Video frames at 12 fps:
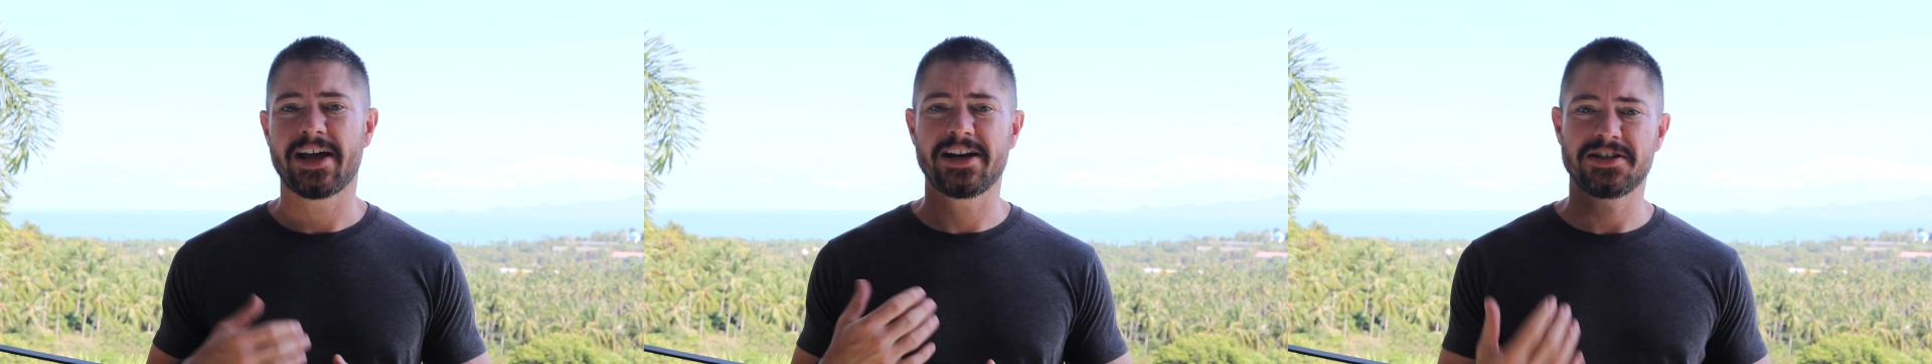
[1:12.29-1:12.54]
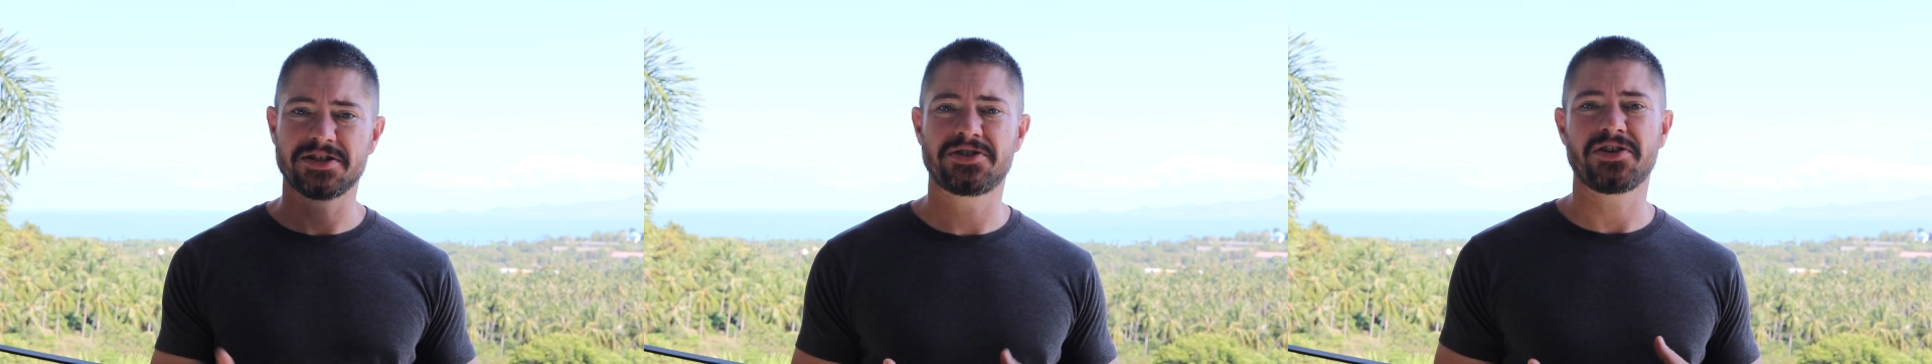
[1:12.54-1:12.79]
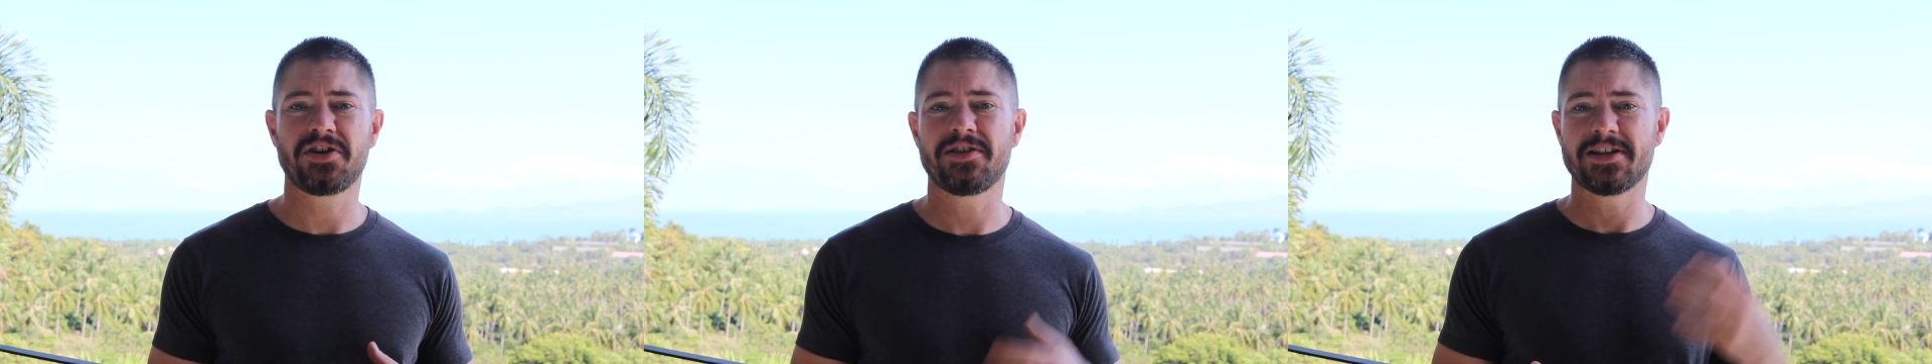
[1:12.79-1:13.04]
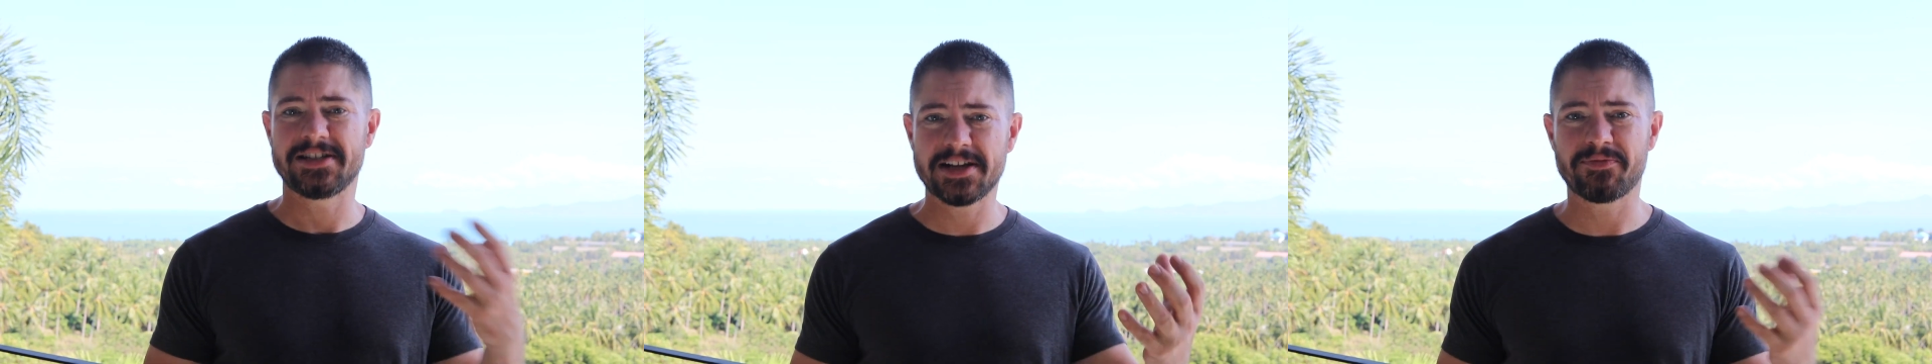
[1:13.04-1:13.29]
and just show you
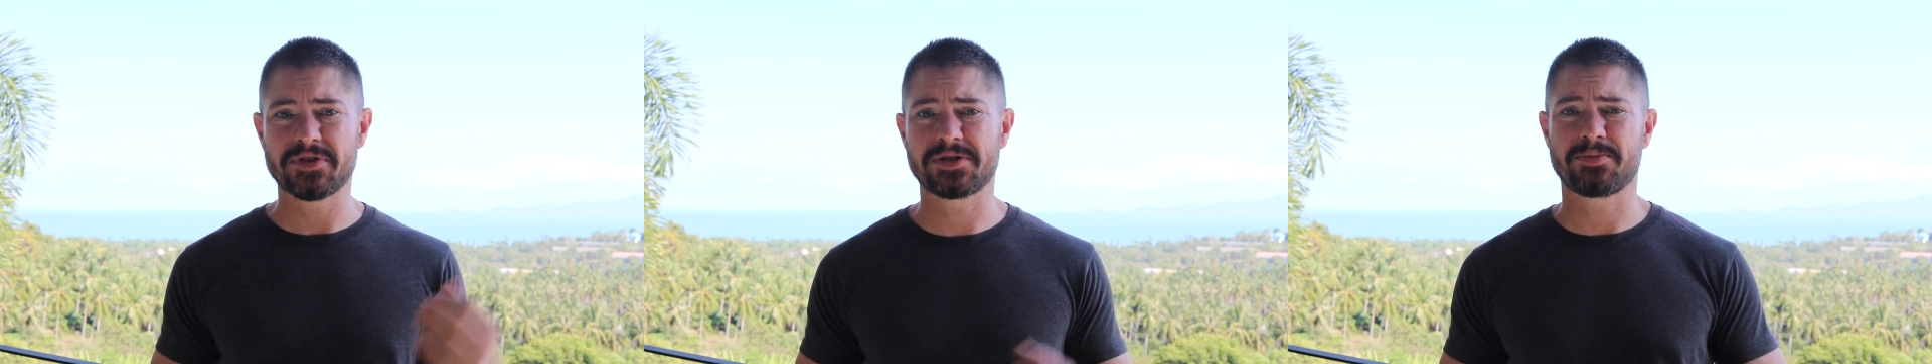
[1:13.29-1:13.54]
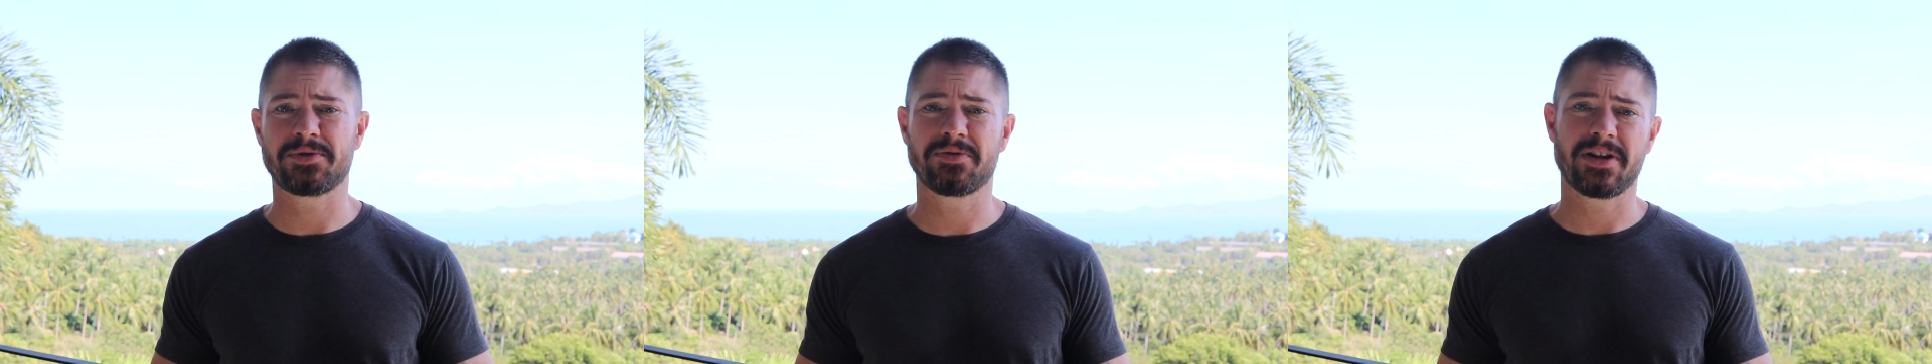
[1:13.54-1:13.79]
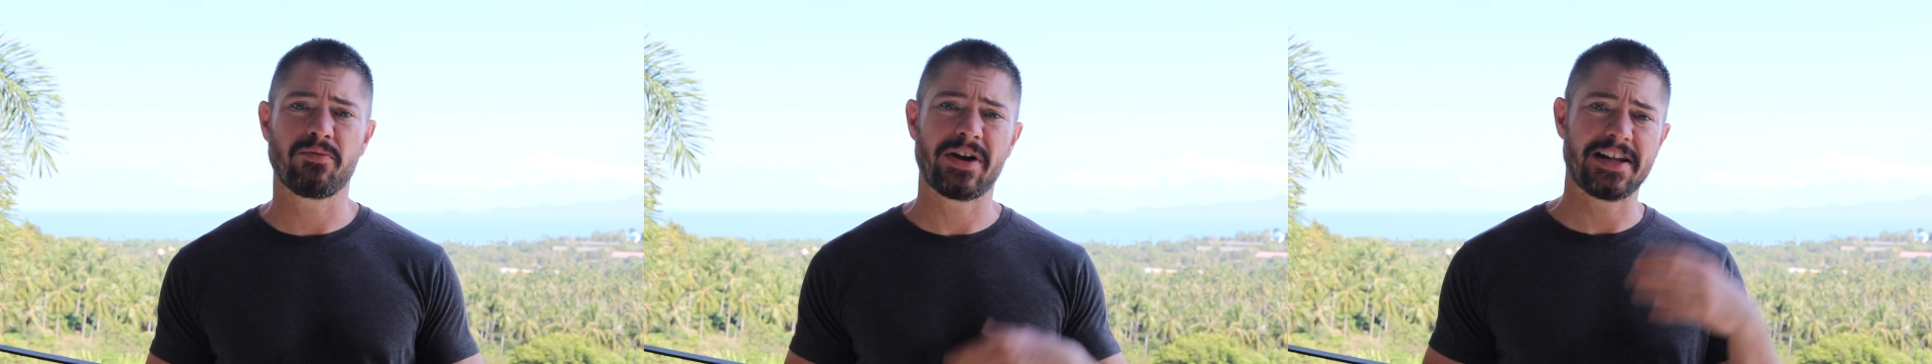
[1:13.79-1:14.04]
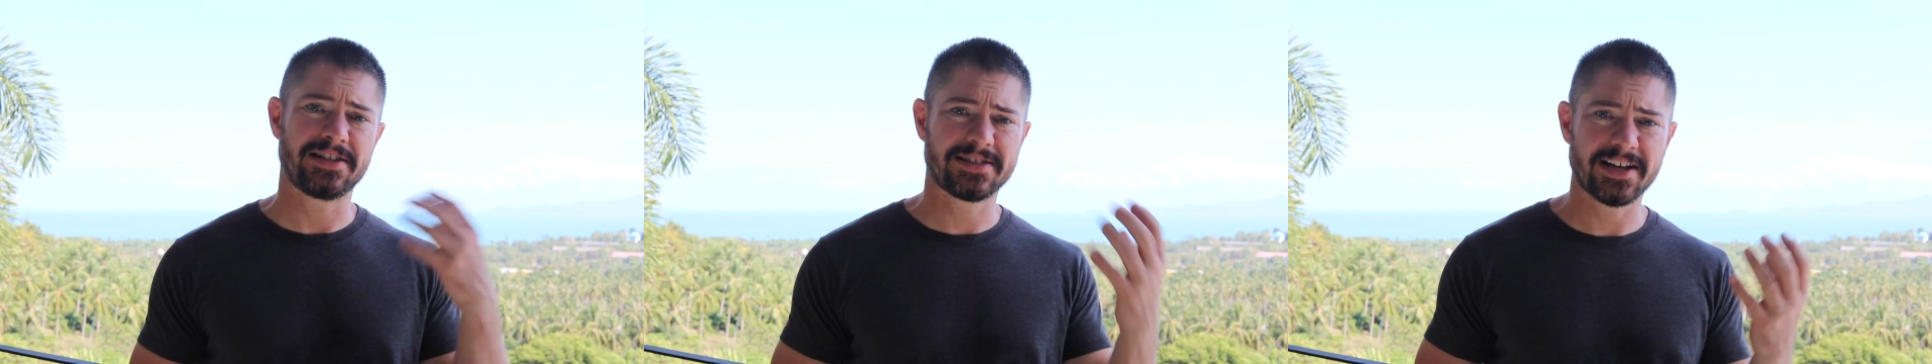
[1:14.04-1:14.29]
the difference between when
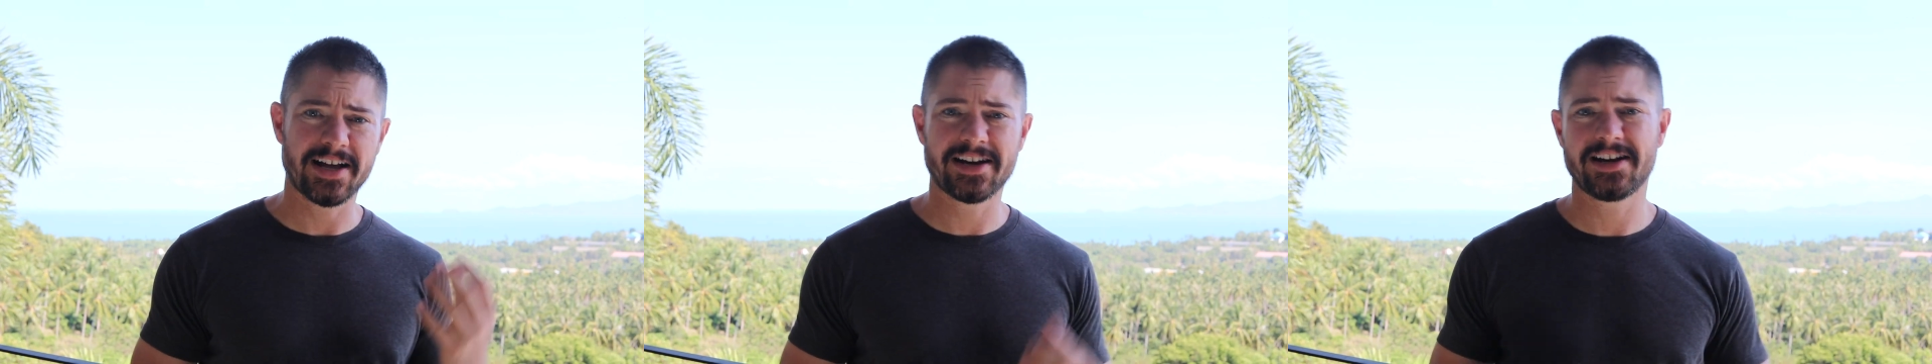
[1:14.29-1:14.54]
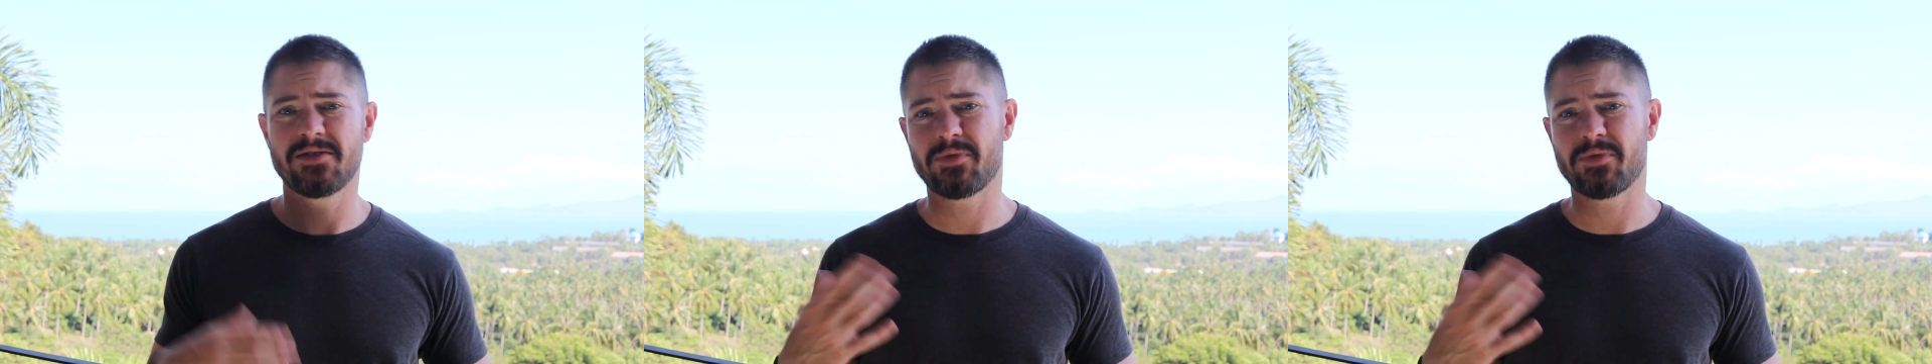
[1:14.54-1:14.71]
he started